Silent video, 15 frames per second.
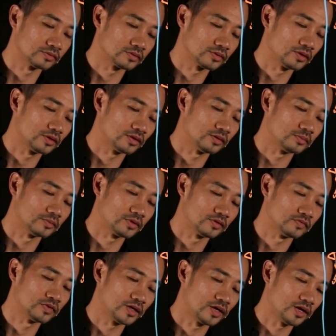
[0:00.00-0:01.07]
okay, I'm
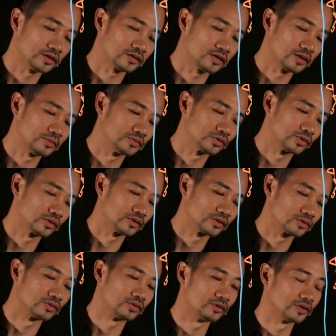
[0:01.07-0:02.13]
having a hard time drawing a
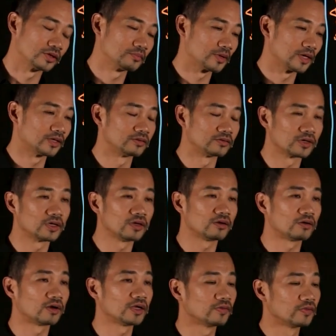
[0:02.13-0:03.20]
crawling man, okay,
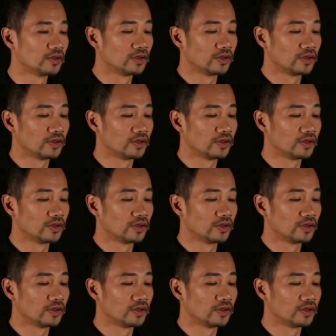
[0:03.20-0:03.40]
all right,